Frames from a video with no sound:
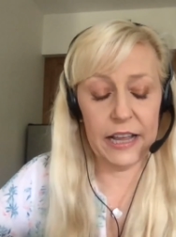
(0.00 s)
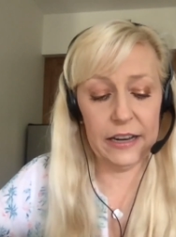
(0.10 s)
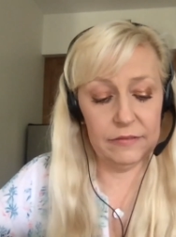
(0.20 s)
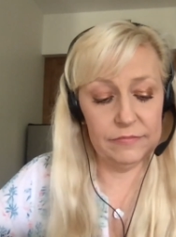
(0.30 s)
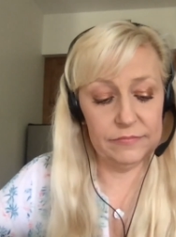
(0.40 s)

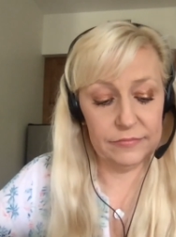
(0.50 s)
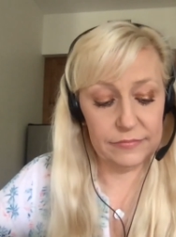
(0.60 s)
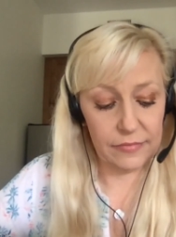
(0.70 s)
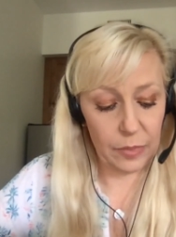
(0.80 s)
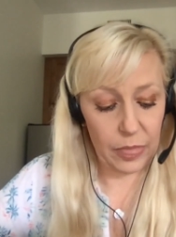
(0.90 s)
And
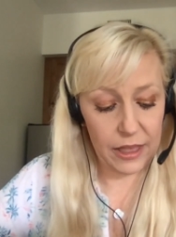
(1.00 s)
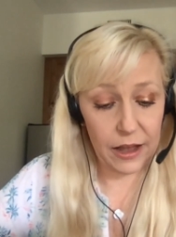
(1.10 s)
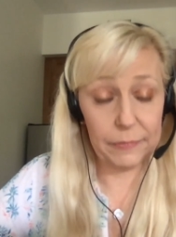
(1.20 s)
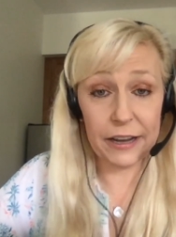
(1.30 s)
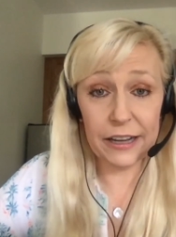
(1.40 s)

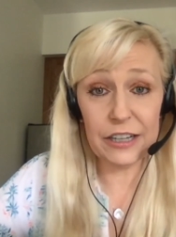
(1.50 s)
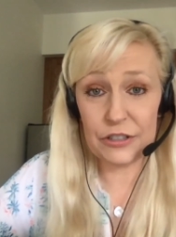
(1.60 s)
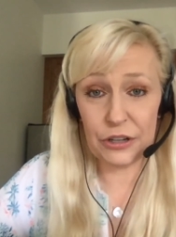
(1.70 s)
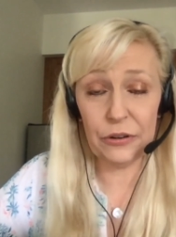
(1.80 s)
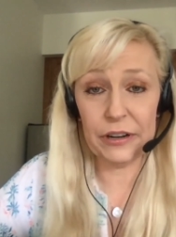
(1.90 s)
I'm
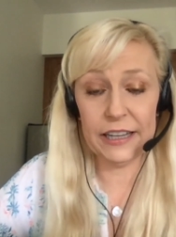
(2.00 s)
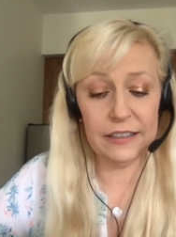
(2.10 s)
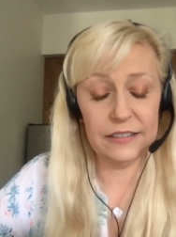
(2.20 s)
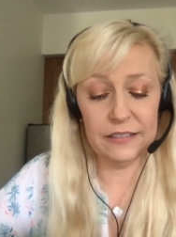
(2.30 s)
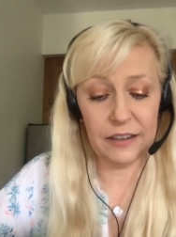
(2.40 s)
going to do
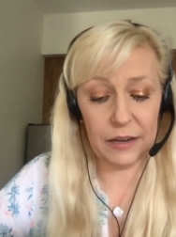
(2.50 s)
it.